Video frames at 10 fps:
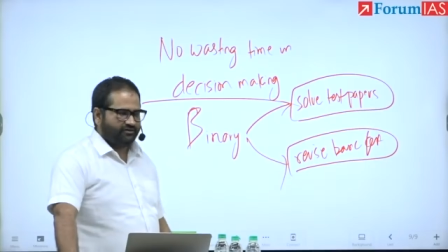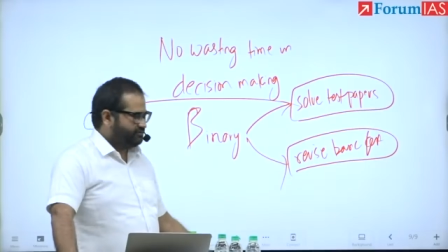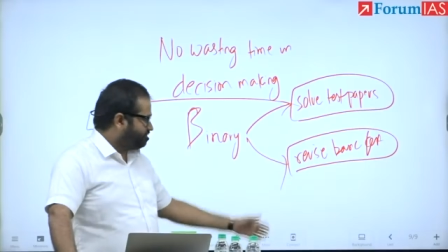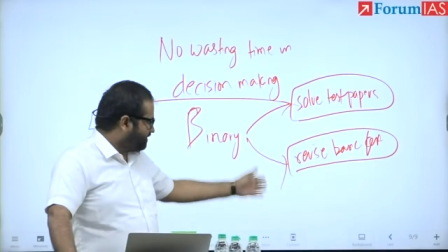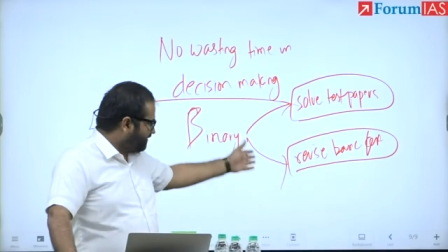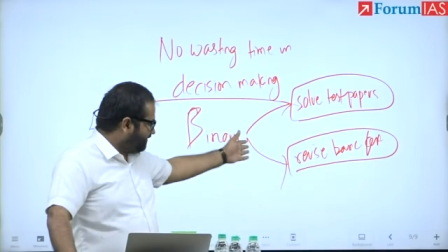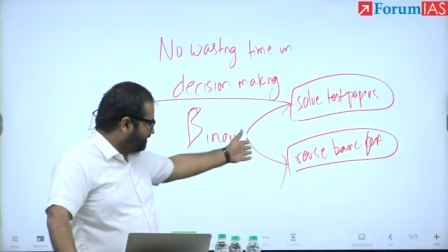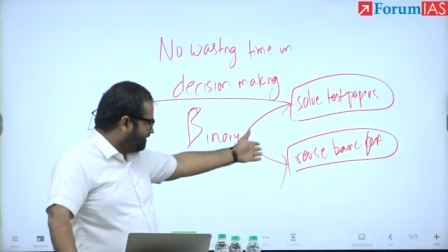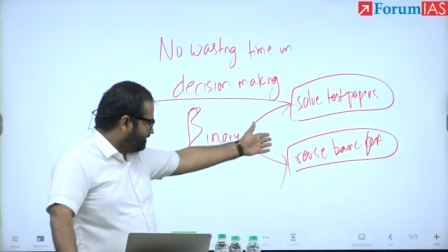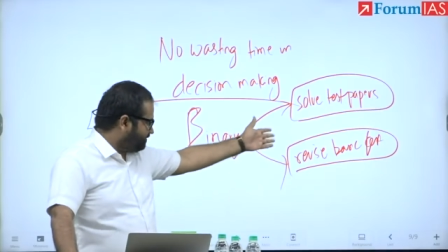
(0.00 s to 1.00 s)
Study
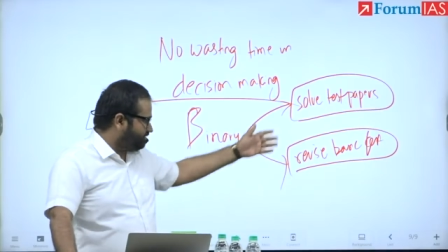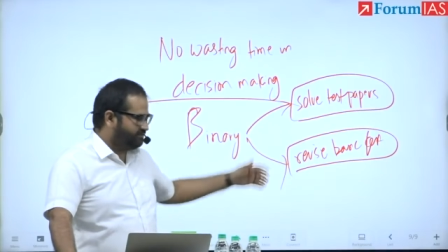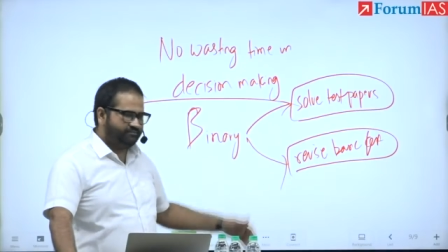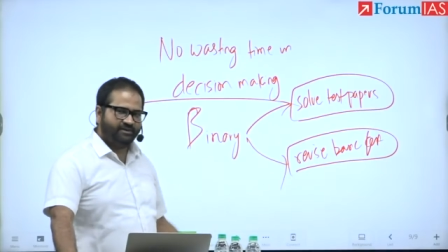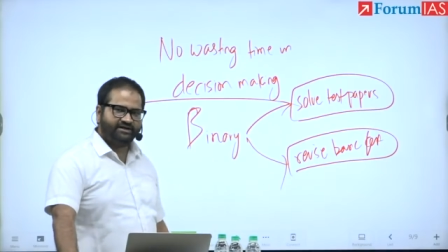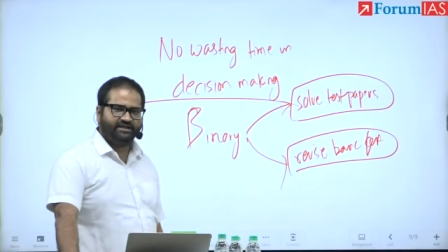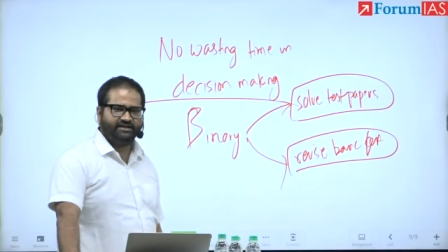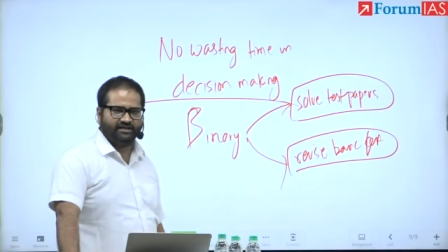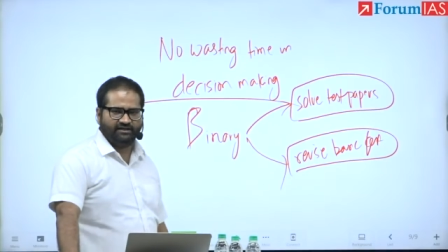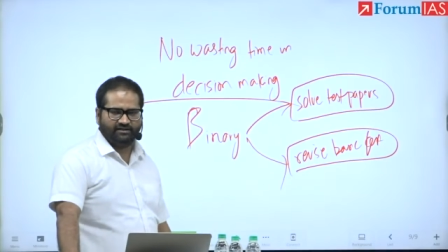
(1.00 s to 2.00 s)
the
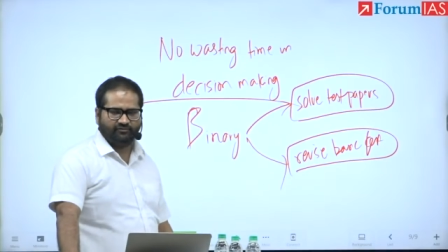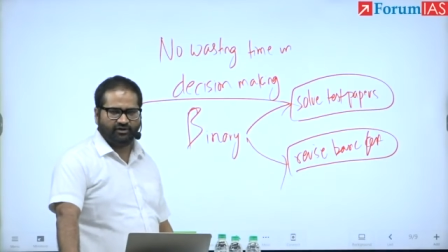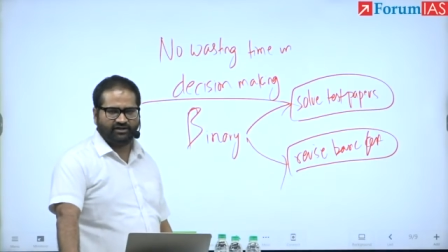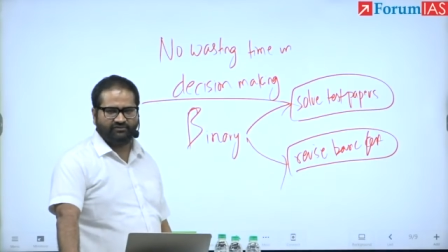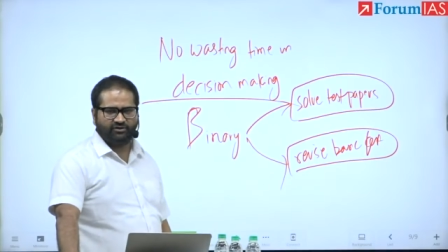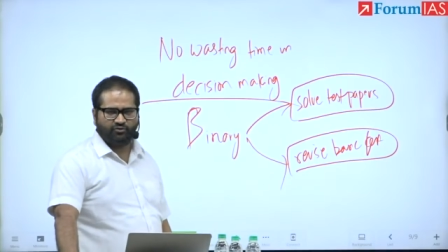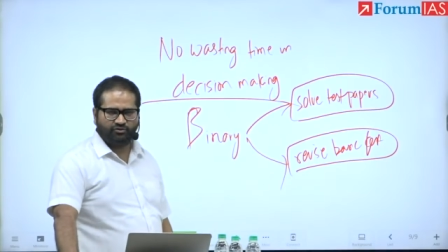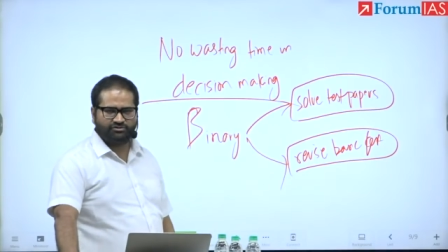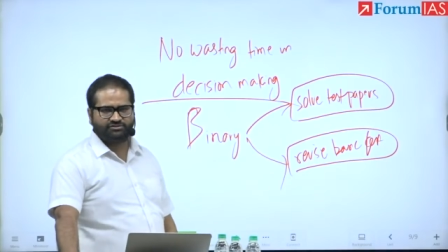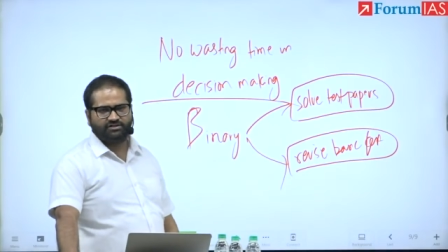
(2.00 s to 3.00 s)
material, whatever
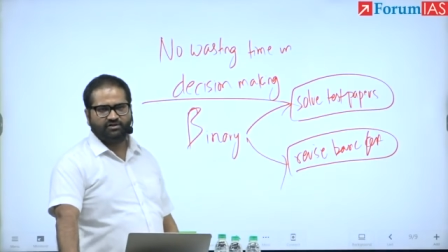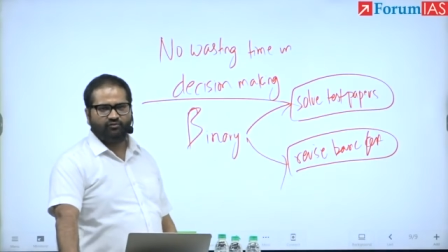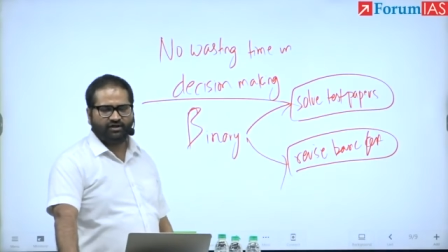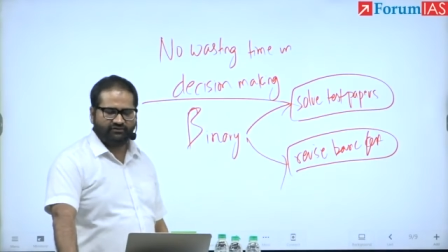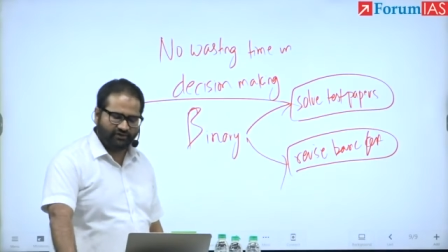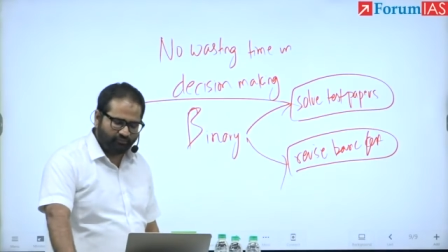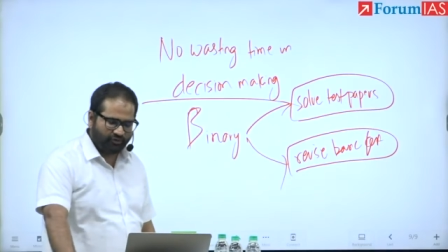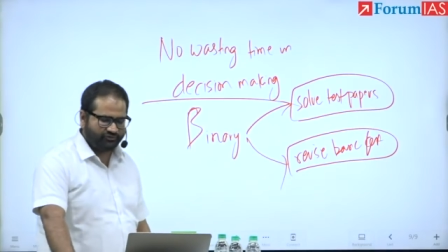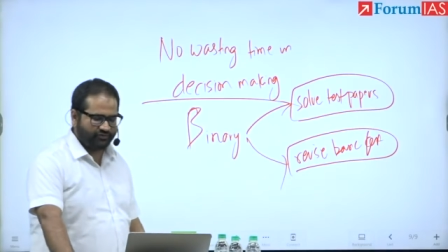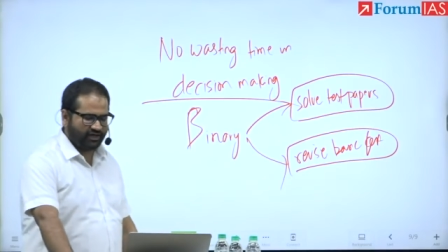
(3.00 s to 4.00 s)
notes, whatever
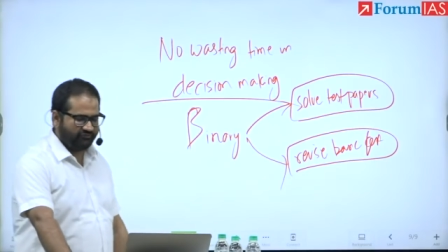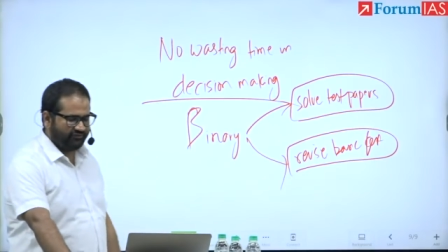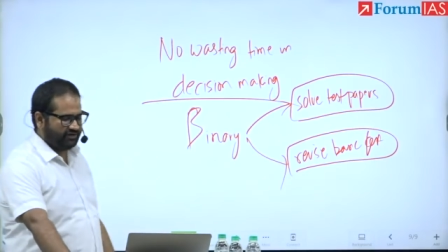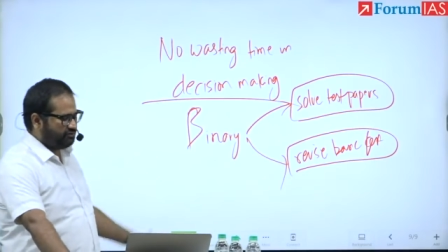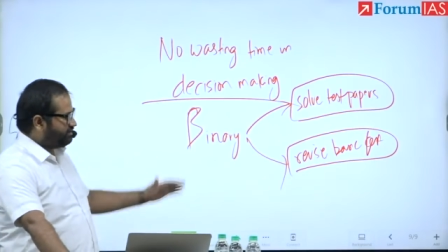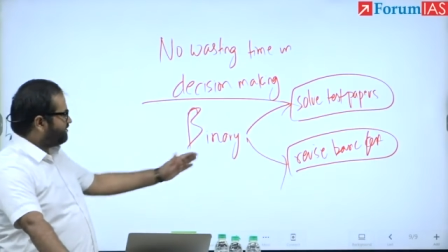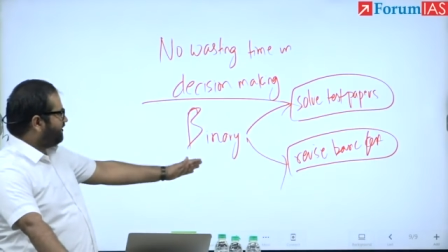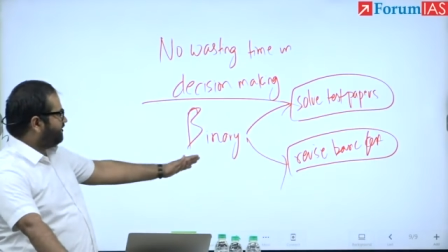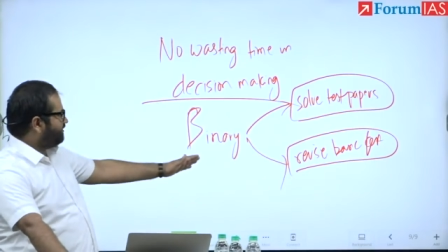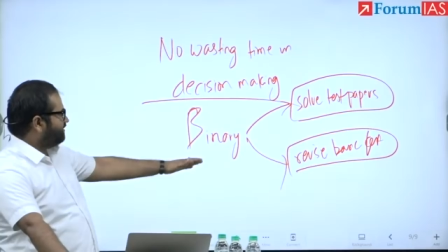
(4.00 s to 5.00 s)
books you have. When you are
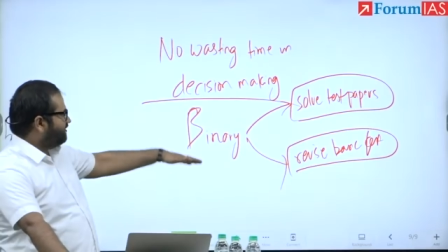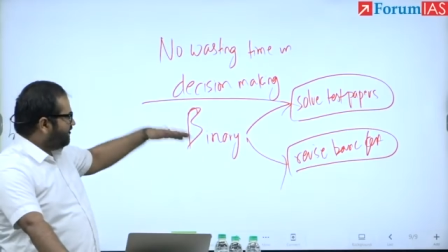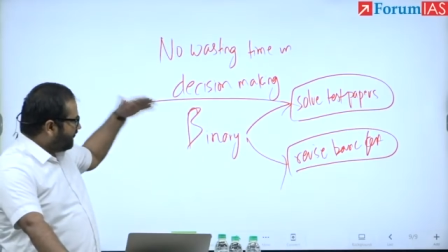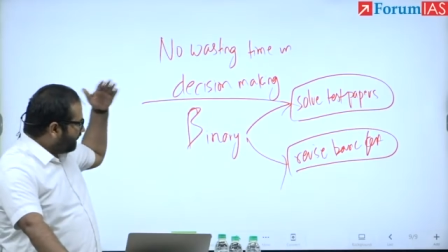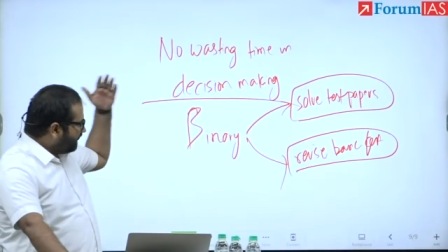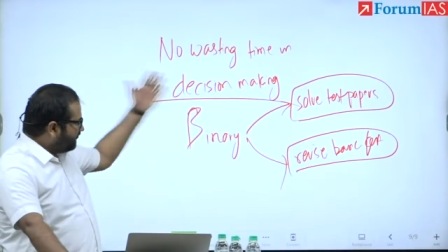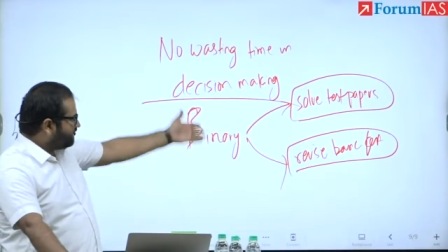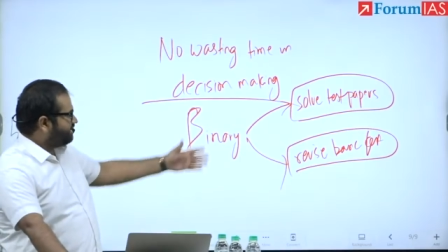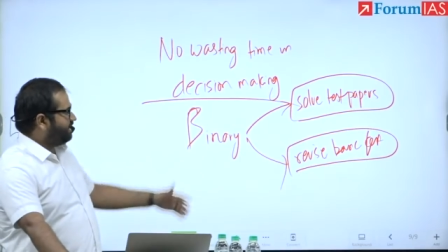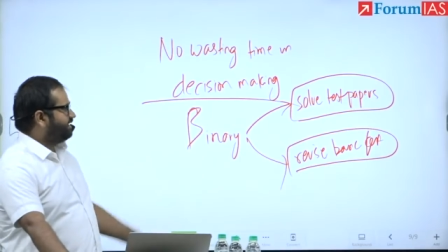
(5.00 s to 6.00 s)
tired,
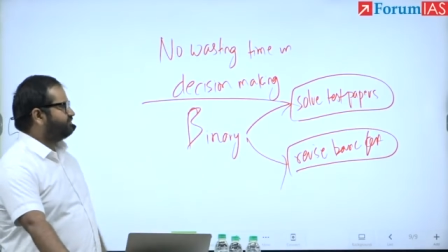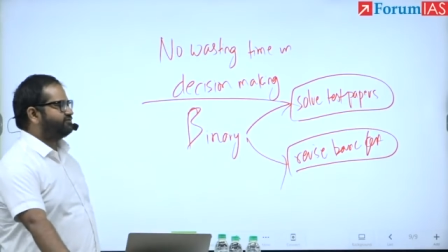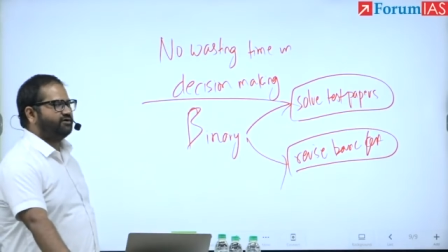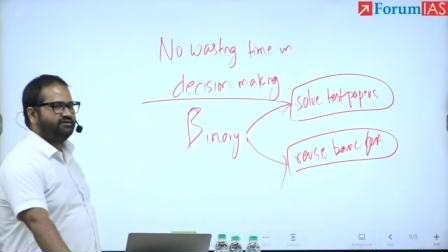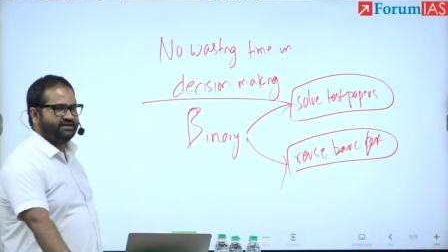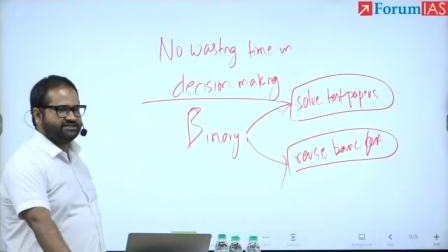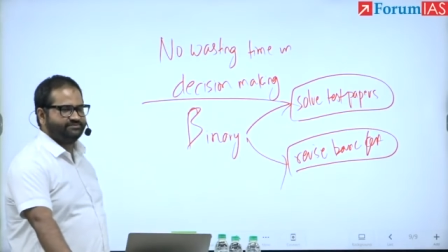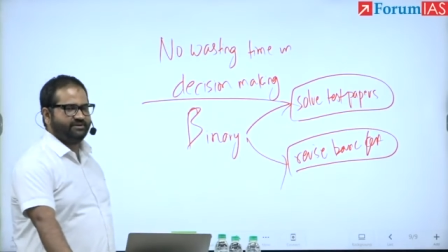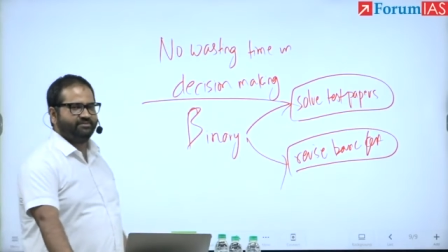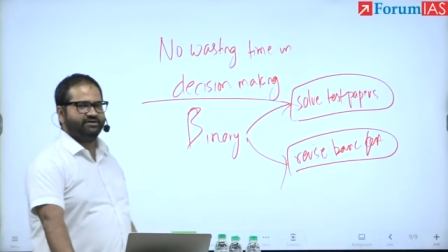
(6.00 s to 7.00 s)
again solve test
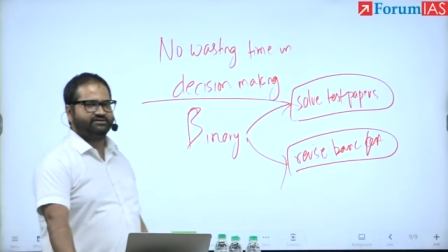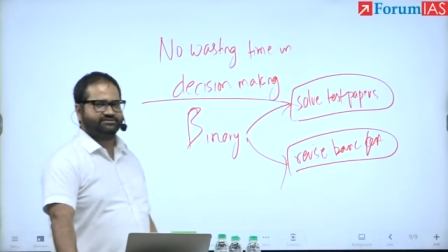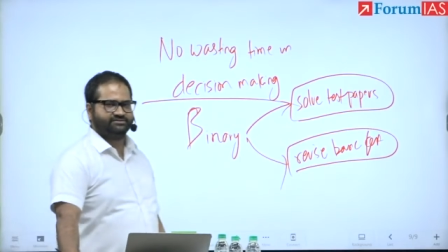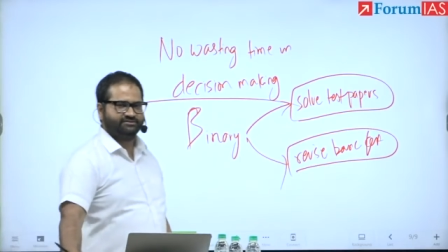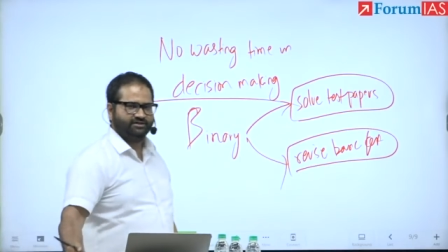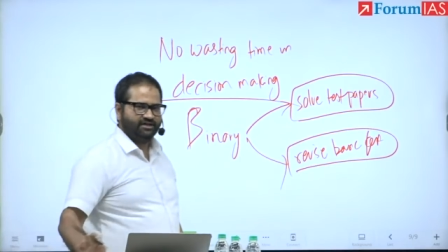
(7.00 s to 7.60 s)
papers.